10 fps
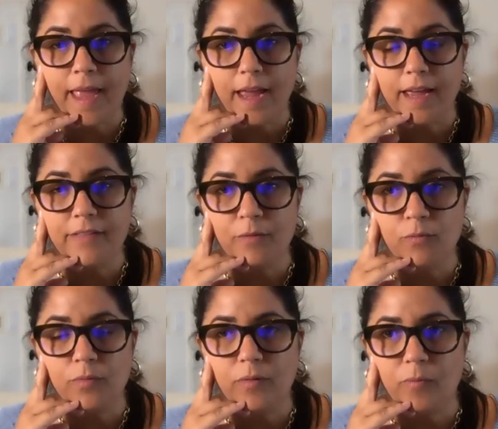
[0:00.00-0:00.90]
And then
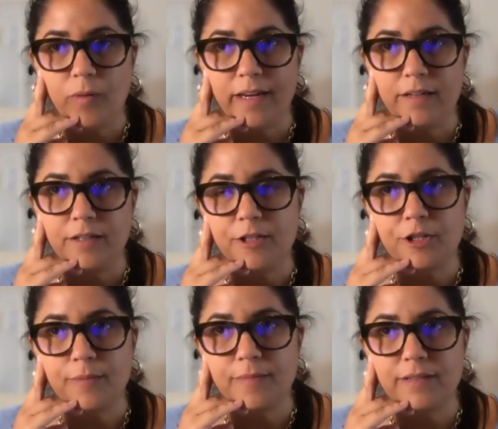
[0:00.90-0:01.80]
what in
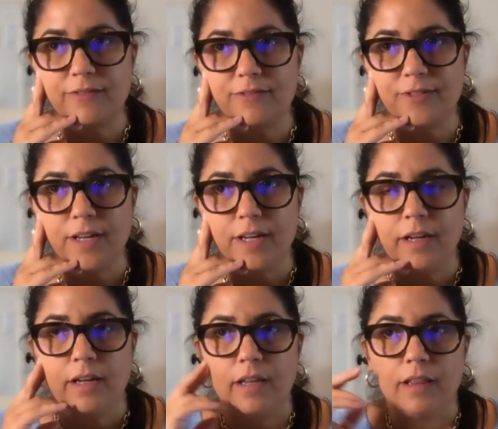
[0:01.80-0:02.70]
terms of,
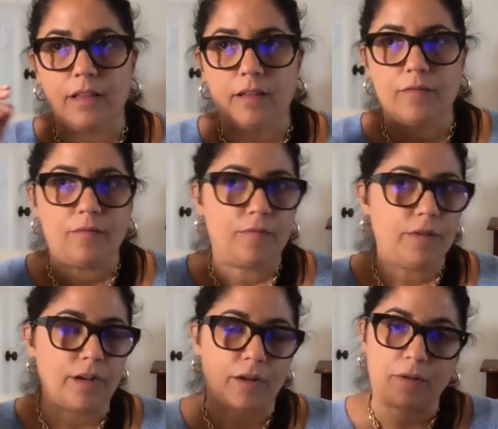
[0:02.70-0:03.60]

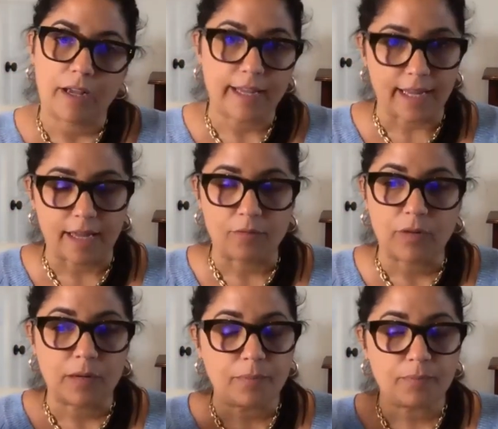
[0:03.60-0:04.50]
again,
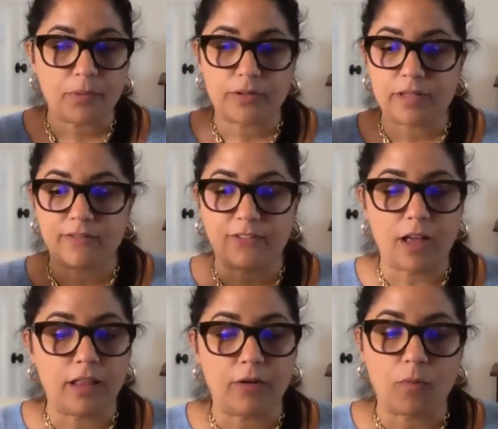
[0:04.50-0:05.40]
when a person of
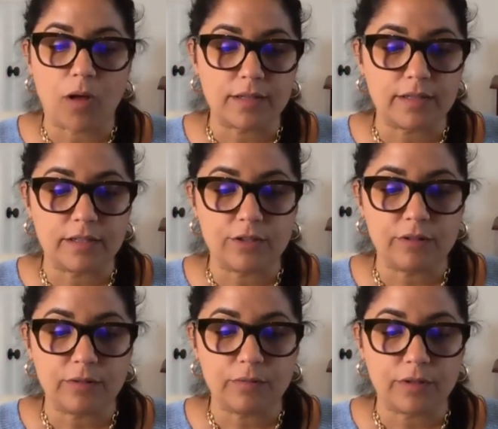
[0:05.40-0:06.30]
color walks
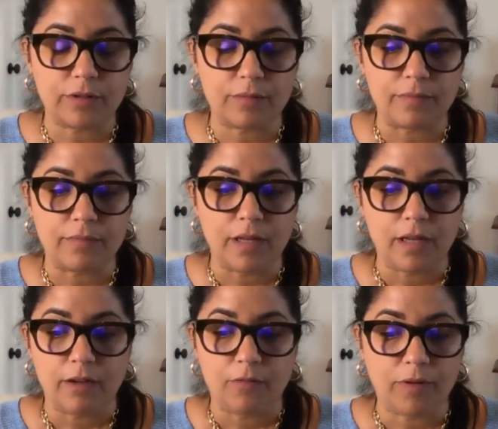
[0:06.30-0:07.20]
into a room
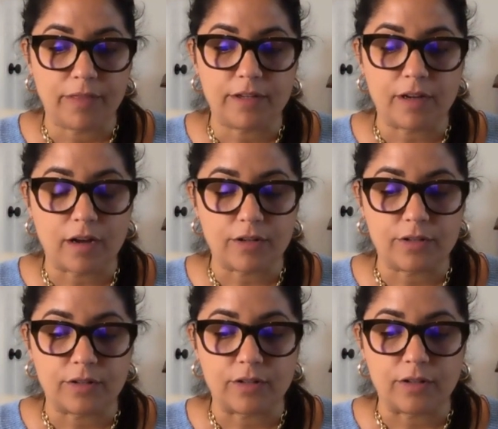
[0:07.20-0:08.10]
with a
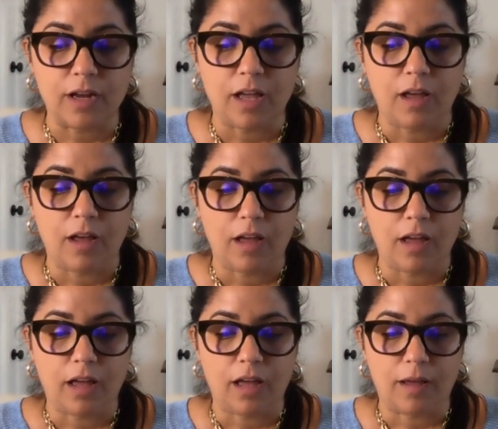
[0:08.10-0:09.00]
doctor
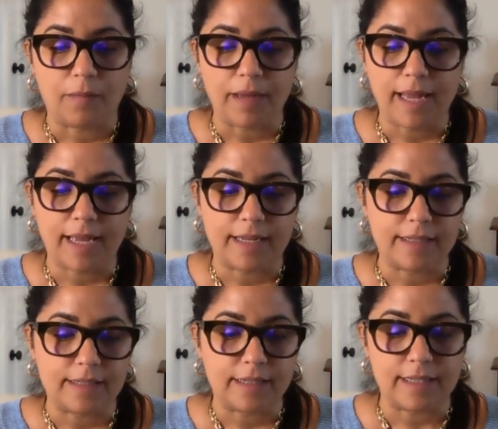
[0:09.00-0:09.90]

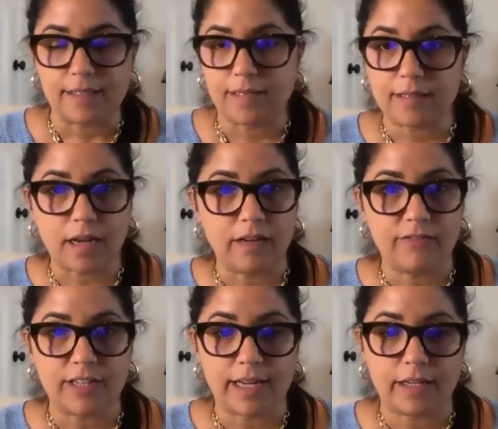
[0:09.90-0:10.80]
and gets this kind of
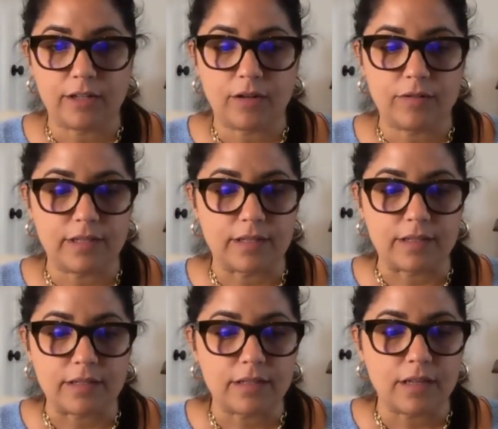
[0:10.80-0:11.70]

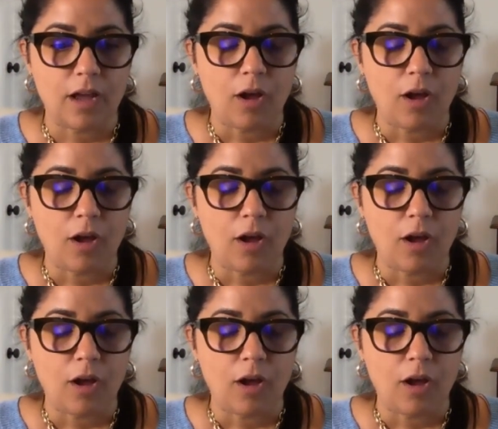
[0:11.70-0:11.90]
diagnosis,